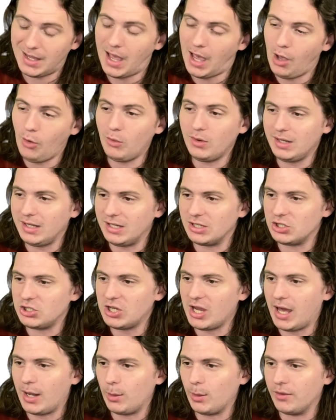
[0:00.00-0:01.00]
I would eat a
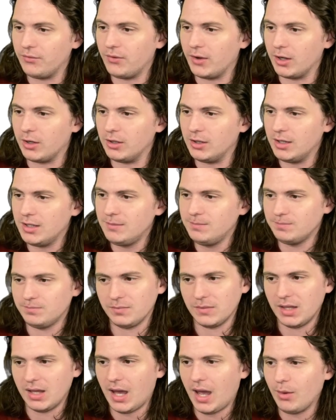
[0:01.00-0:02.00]
shadow if I could.
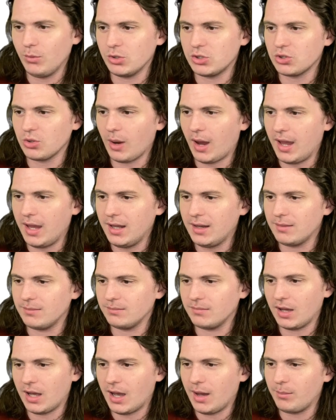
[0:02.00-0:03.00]
I would try it.
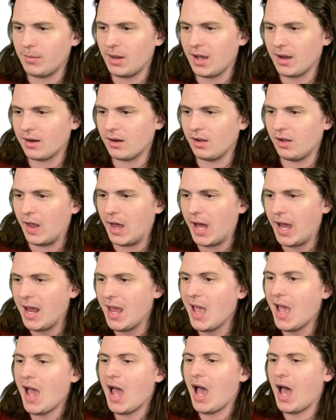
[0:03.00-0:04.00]
I'm not gonna lie.
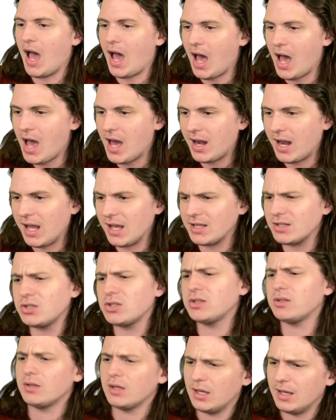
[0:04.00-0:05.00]

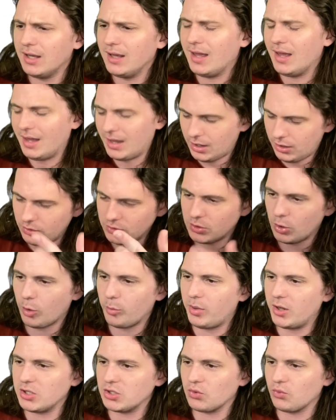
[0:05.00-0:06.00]
Onix, those are a
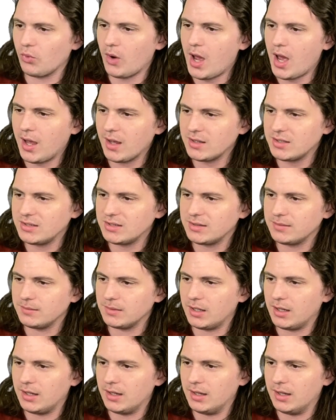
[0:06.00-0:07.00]
bunch of rocks.
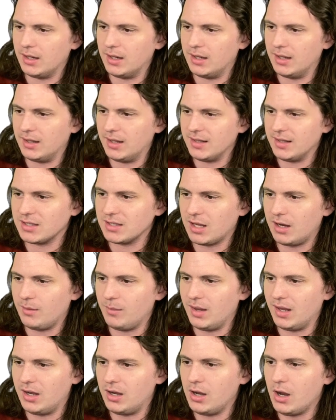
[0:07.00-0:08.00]
Uh, gonna
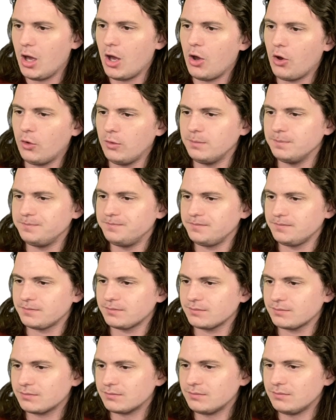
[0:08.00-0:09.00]
be a no.
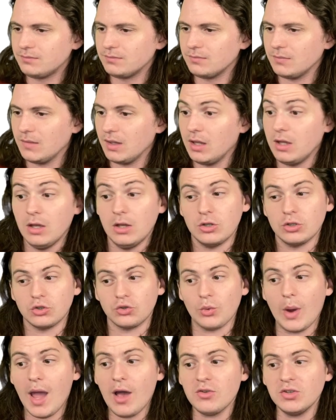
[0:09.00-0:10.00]

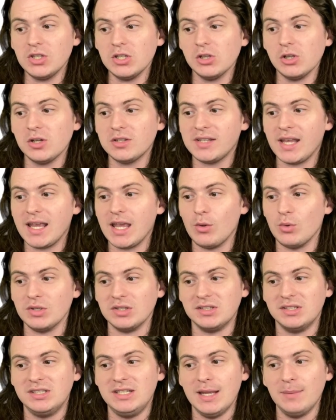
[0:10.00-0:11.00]
Drowzee looks like it
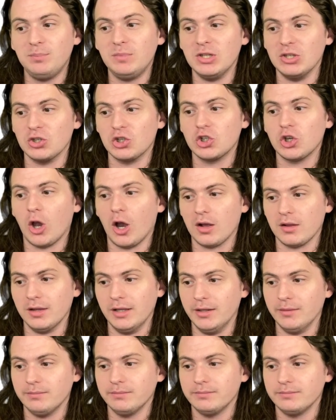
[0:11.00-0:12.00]
was dipped in
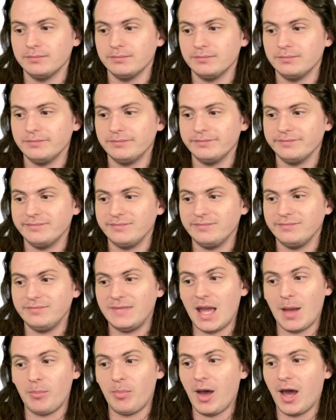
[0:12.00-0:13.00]
chocolate.
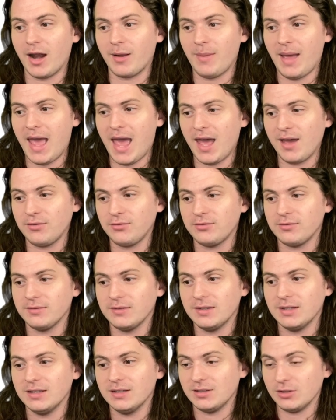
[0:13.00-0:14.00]
That bottom half,
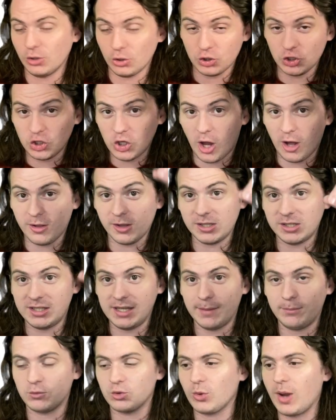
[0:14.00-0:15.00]
little chocolate
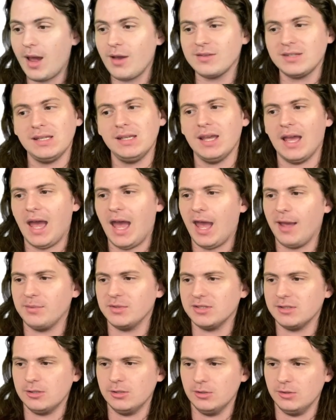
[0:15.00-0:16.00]
dip Drowzee,
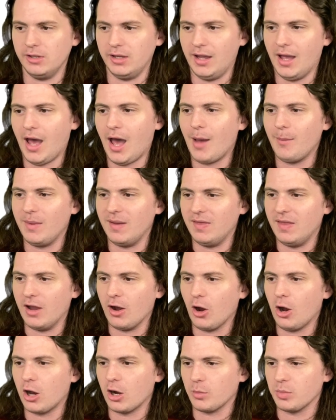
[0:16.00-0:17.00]
absolutely. I'm in
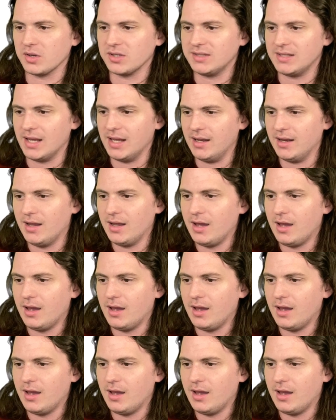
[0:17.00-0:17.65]
there, 100%.